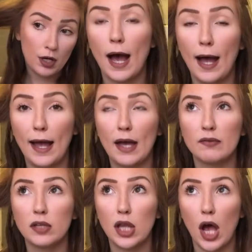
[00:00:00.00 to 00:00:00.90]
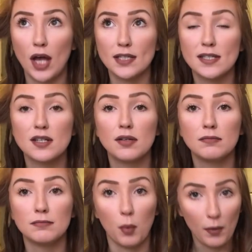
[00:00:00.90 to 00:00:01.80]
I have lost
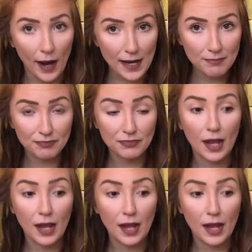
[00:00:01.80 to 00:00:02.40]
more weight.